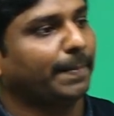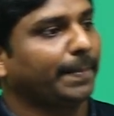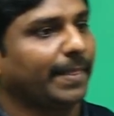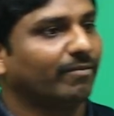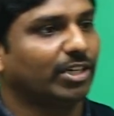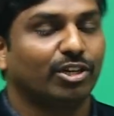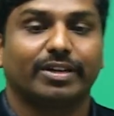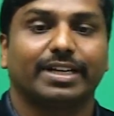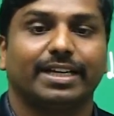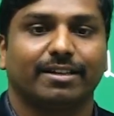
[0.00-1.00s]
Will you agree
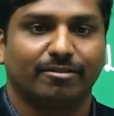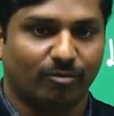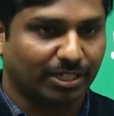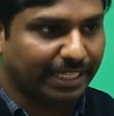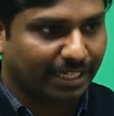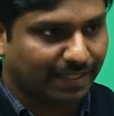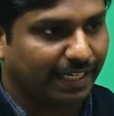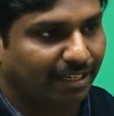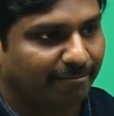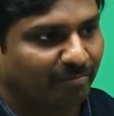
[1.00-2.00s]
what they are saying?
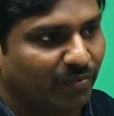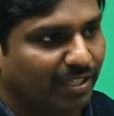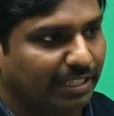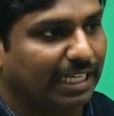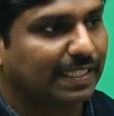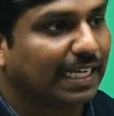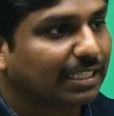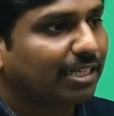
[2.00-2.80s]
They are saying that